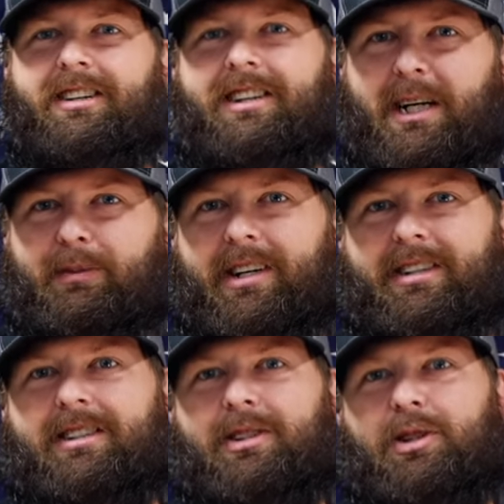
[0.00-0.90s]
Think about
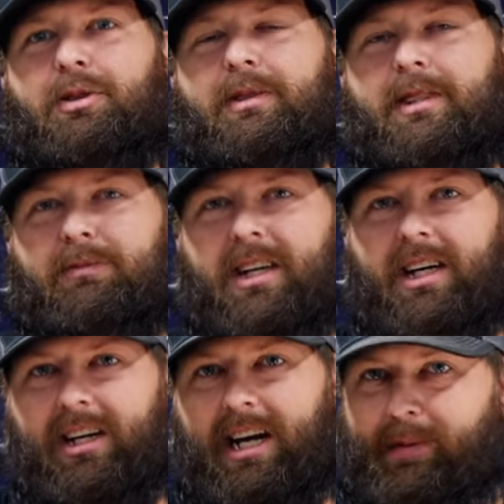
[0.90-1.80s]
this. You're gonna be
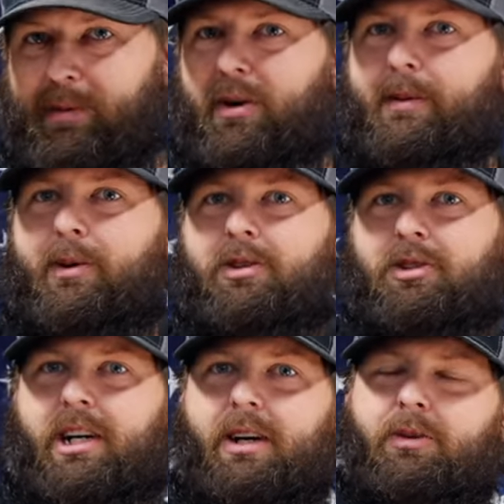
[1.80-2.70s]
how many pry bars
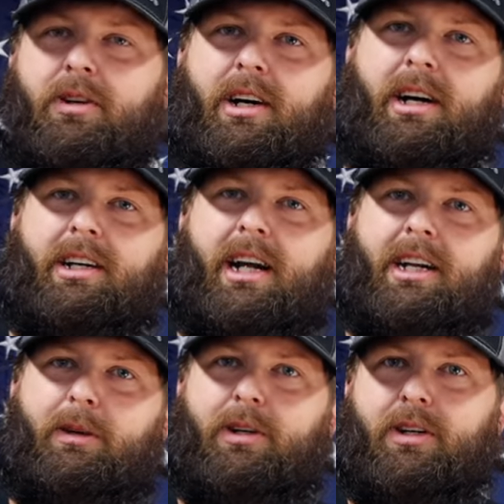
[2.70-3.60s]
you got? Well, I, I
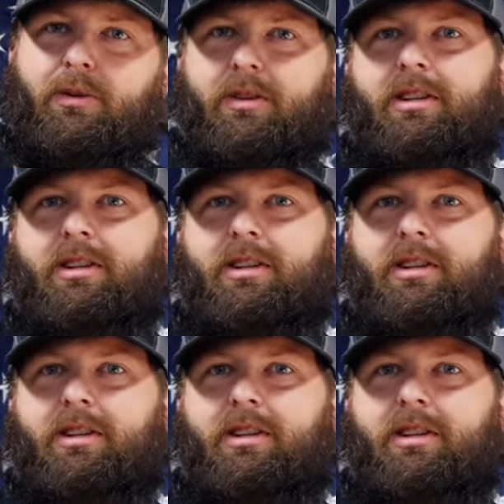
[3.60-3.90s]
need a bigger one.